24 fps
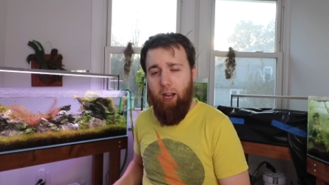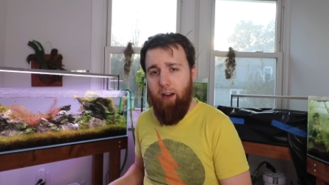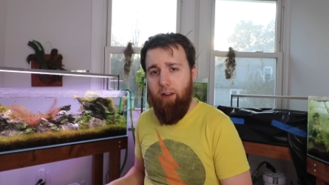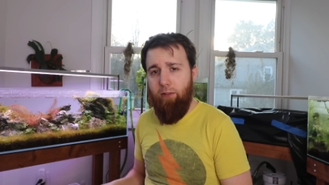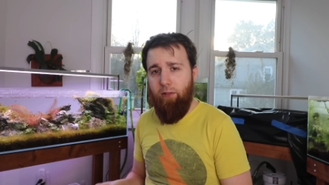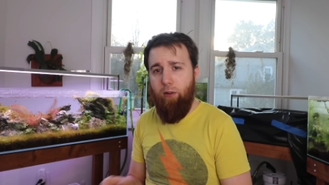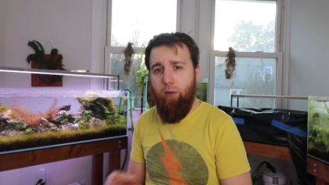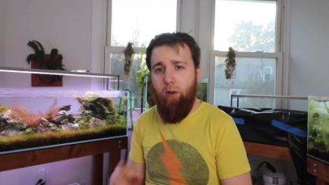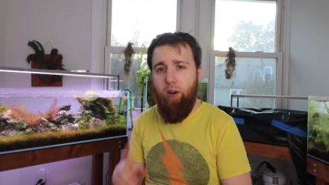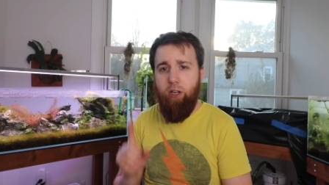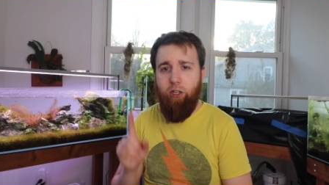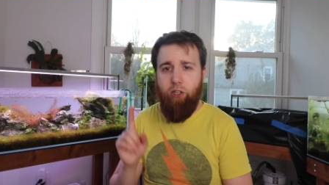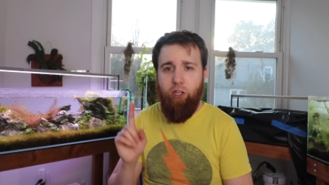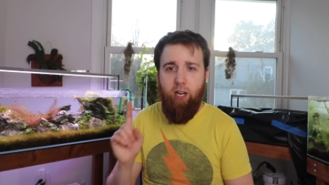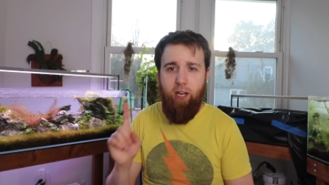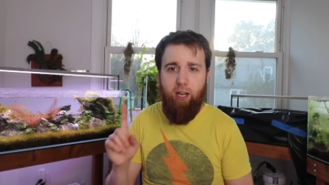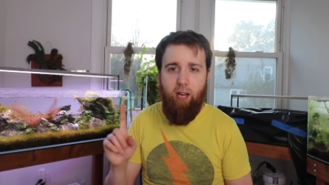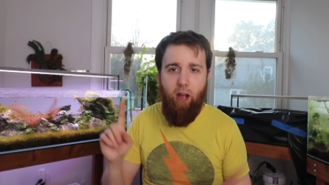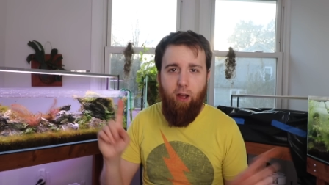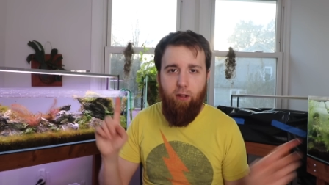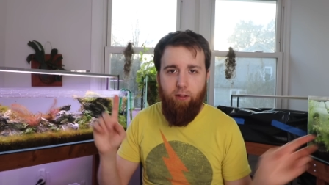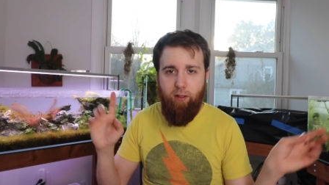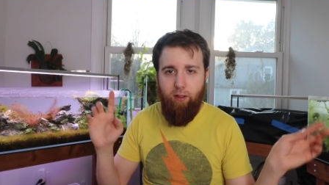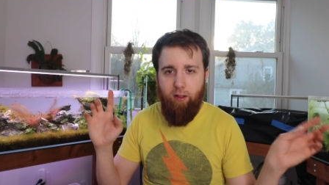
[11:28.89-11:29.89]
And if you want to check
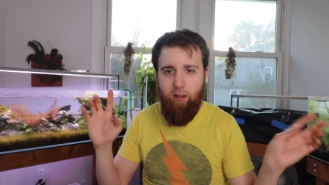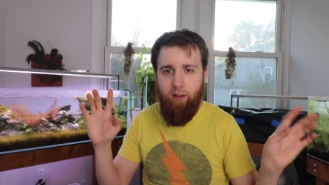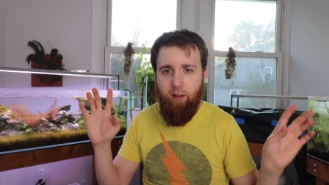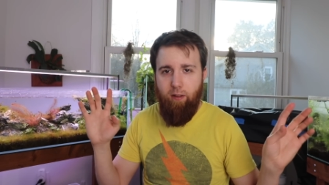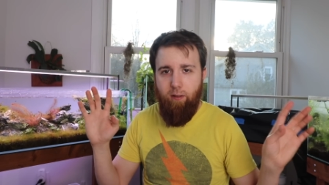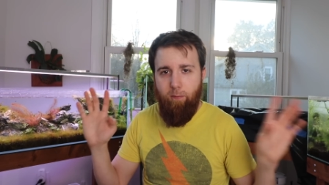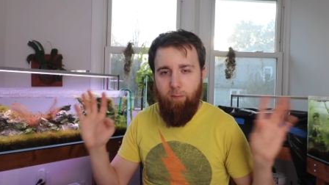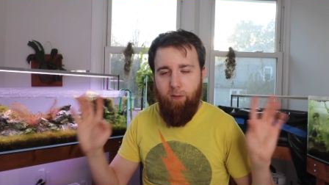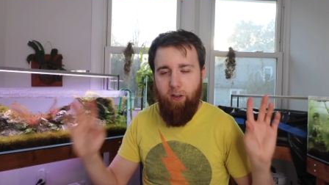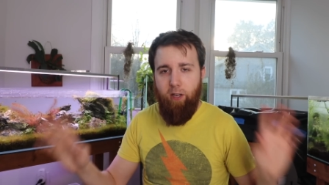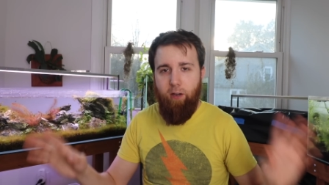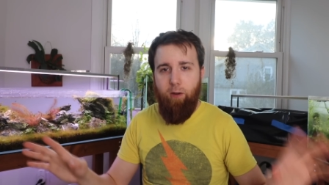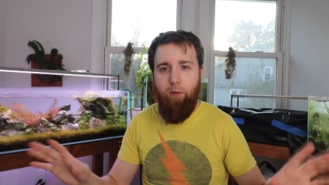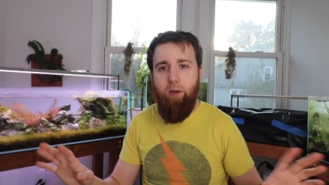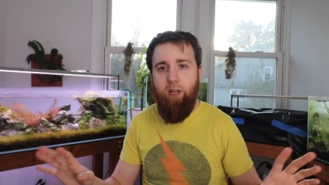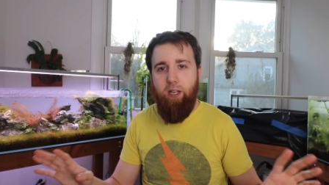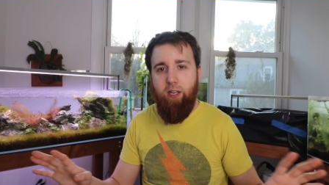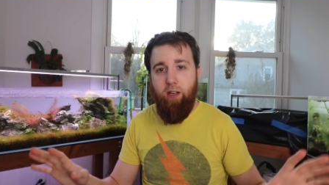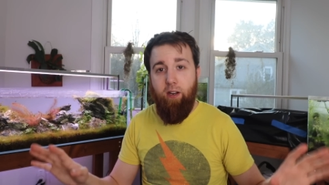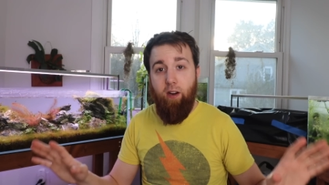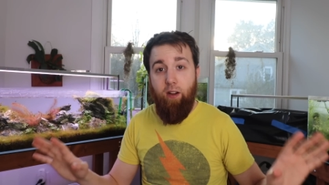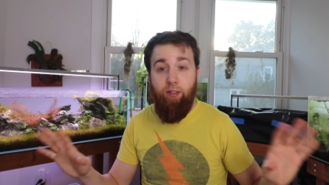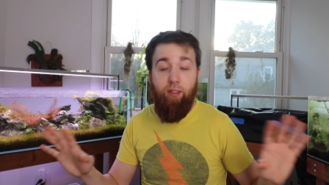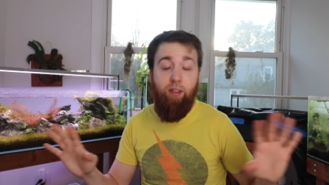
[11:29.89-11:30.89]
out the video we
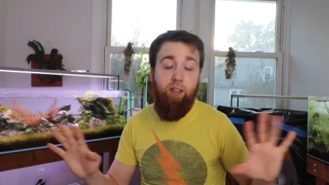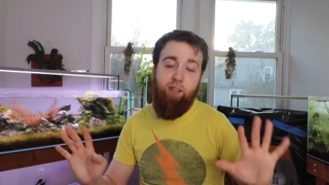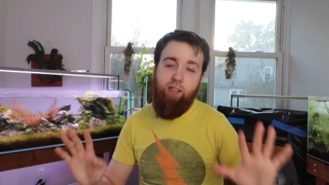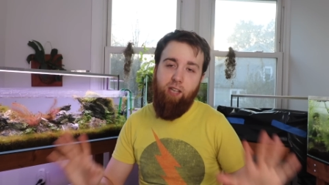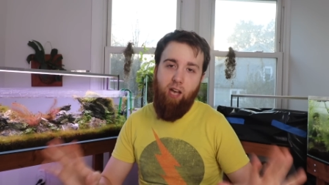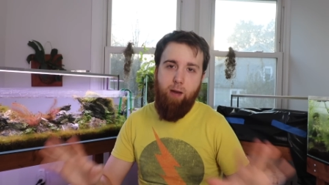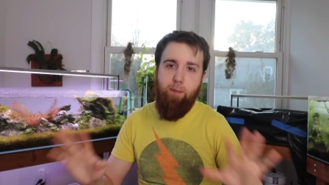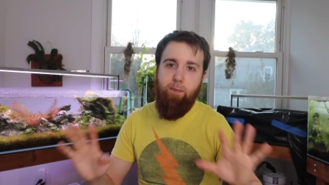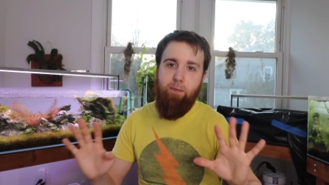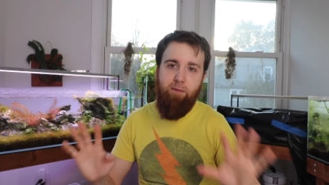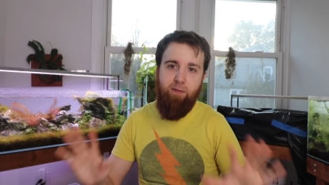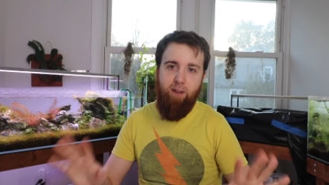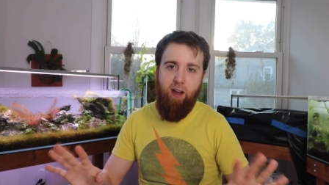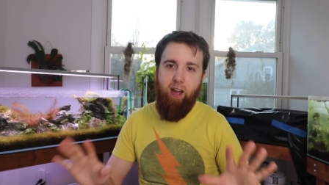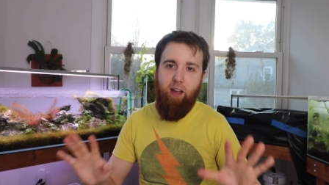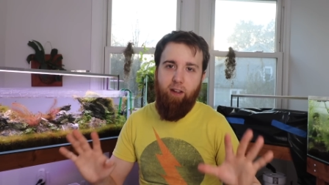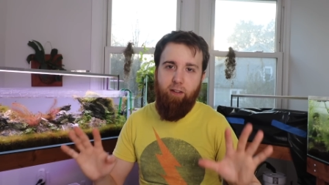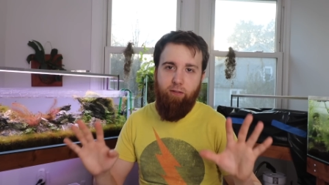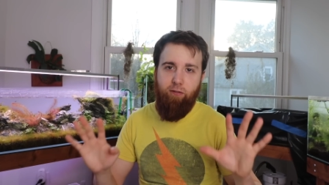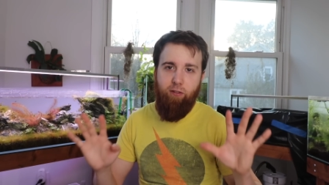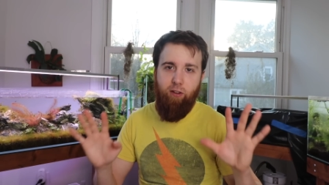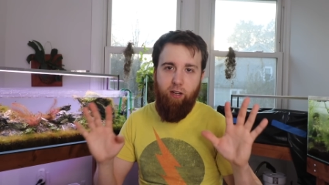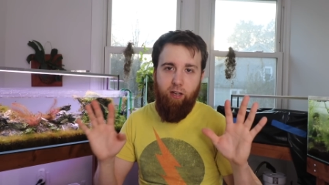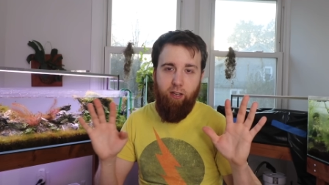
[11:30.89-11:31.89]
did on the top
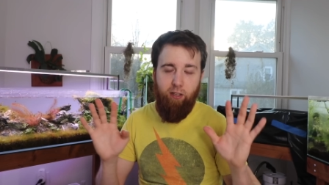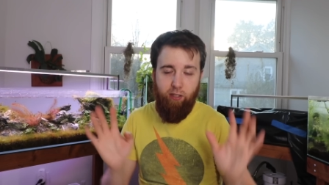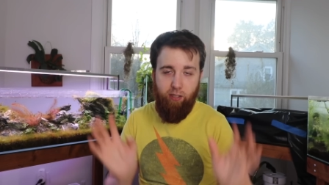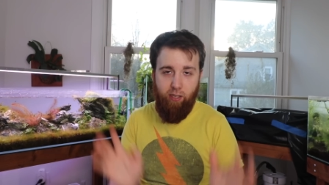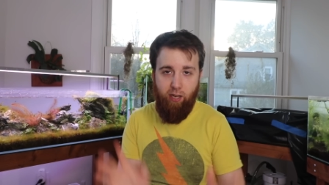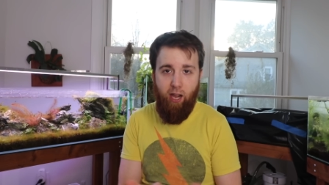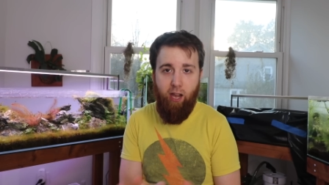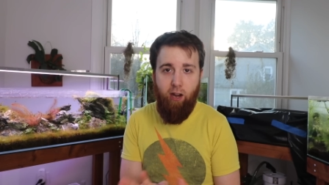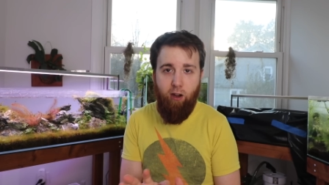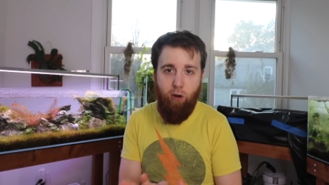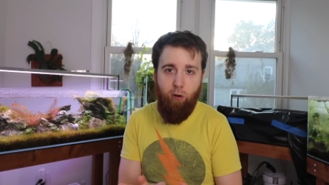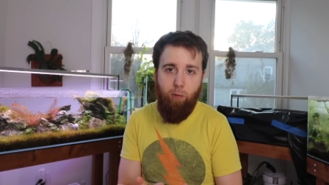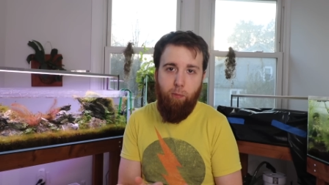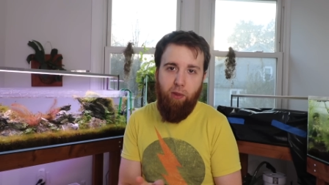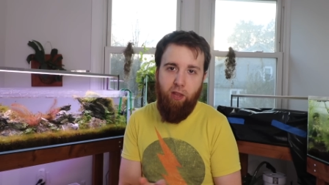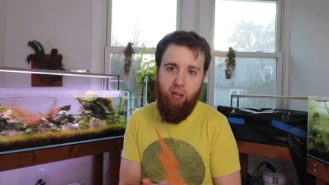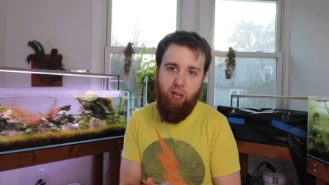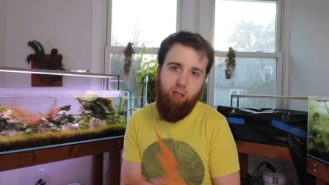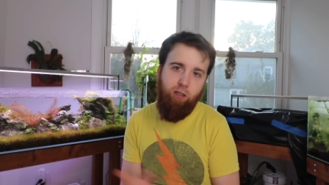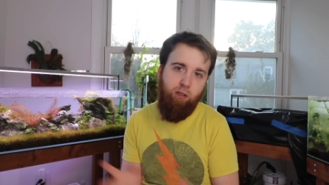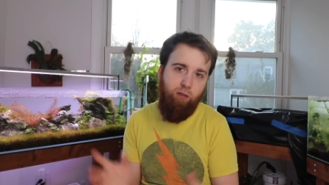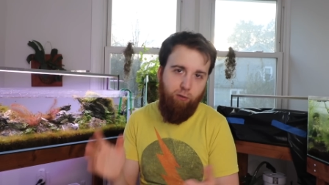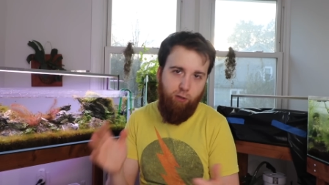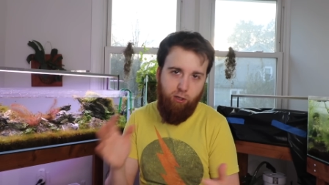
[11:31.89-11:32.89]
5 nano
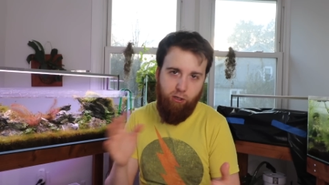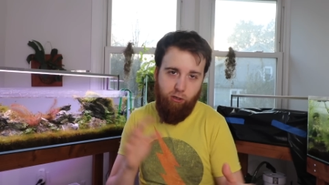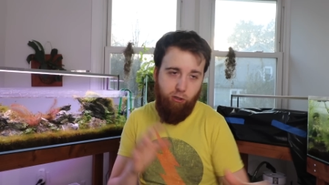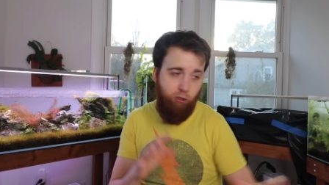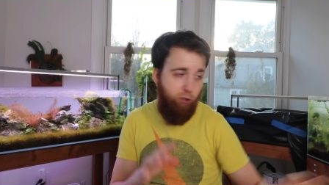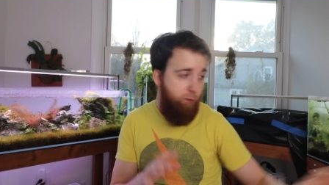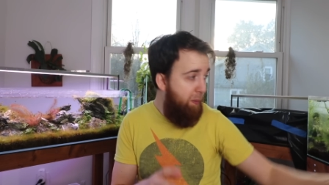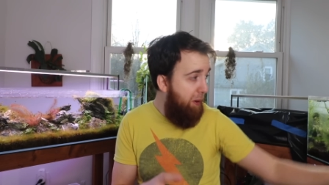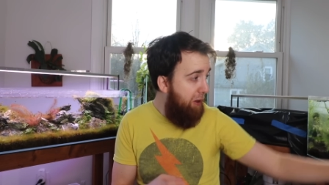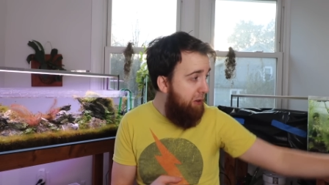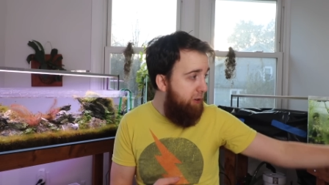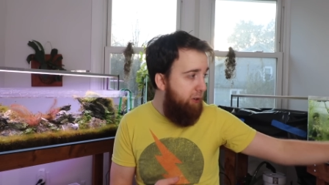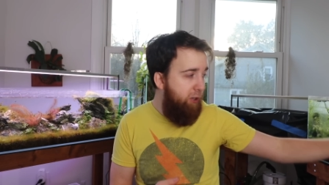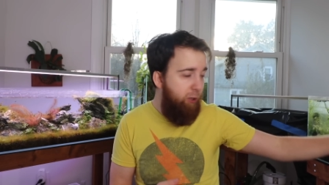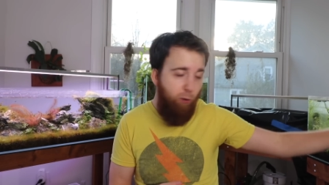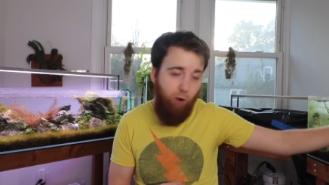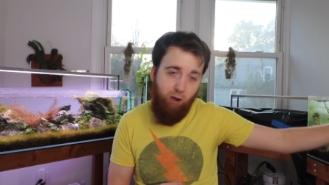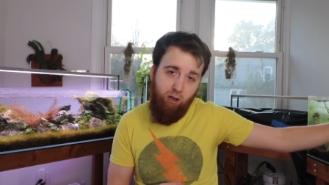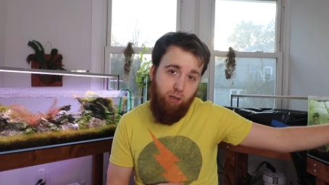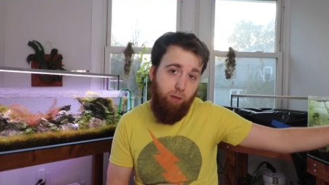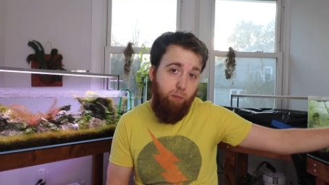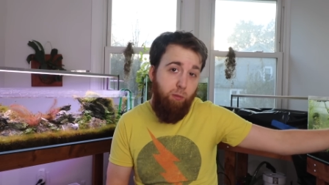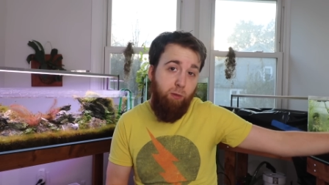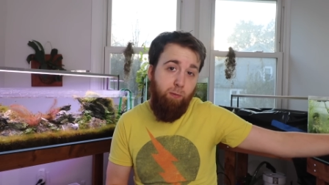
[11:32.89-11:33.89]
plants for your smaller
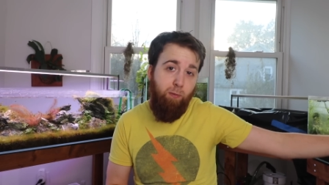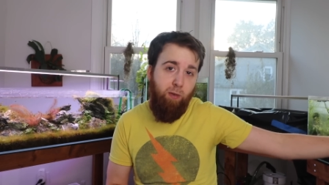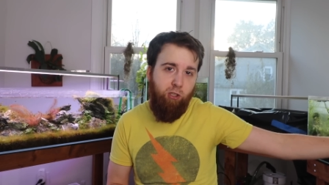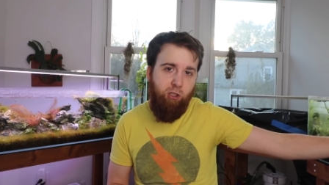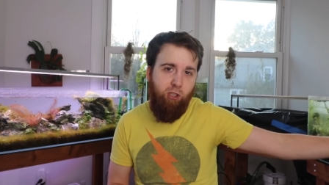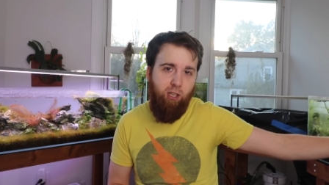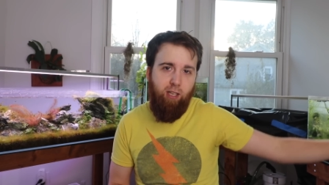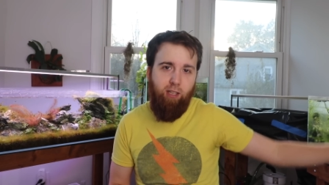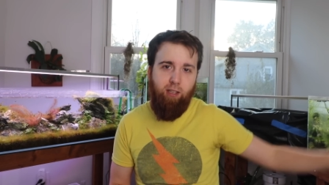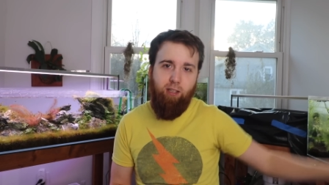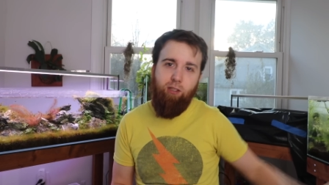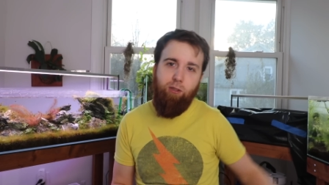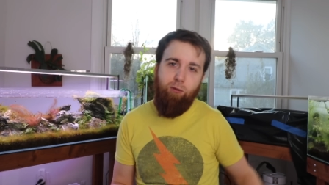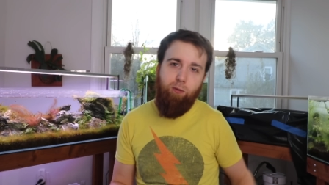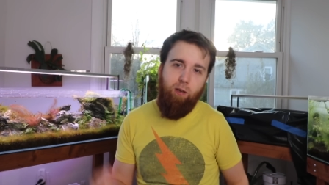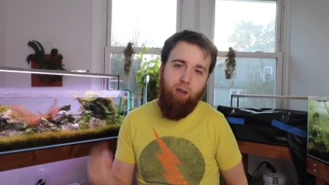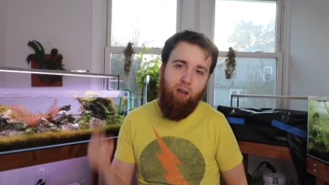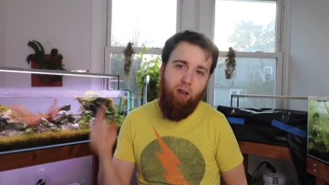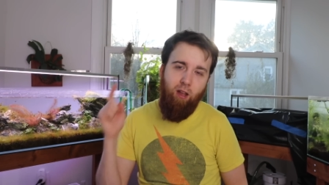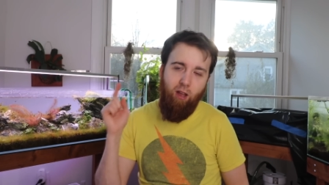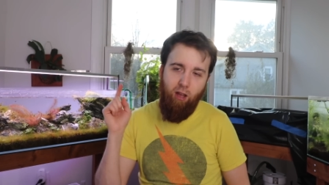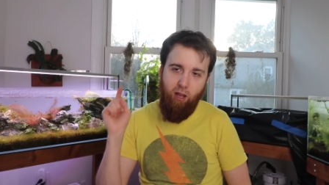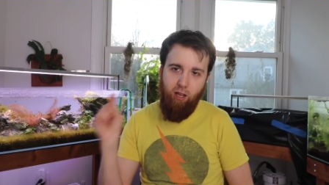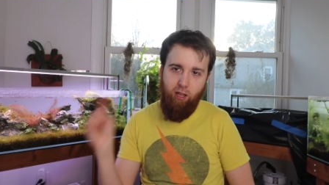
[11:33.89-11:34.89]
aquariums, much like this
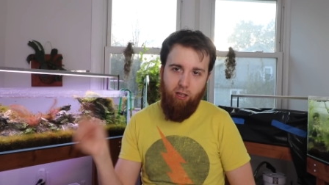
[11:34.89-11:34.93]
one,